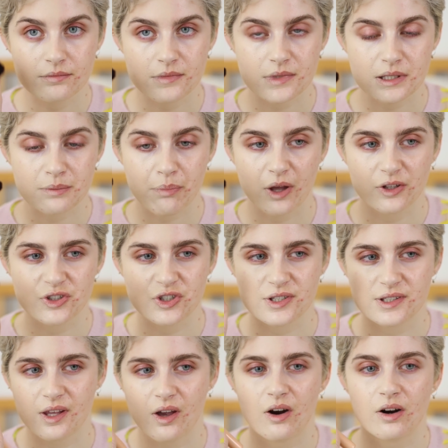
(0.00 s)

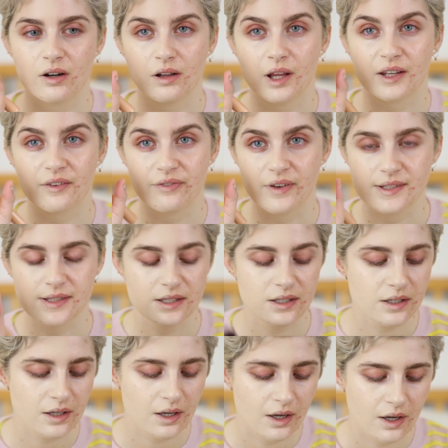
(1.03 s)
sponges that are like
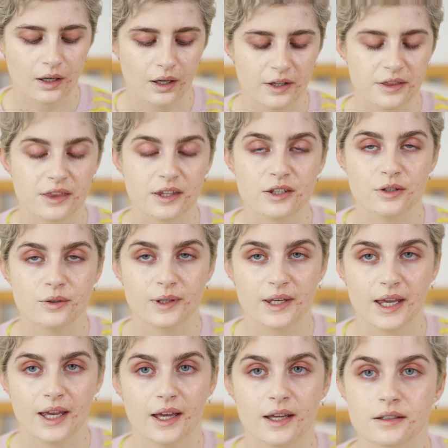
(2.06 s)
fuzzy, I think you
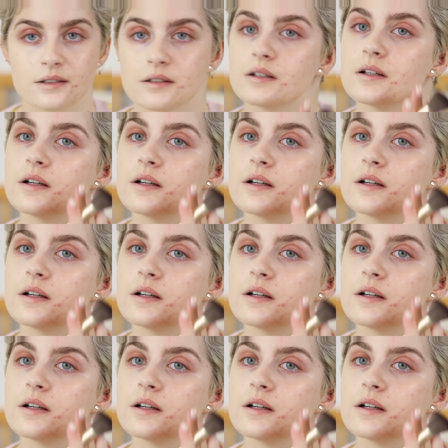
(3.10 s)
get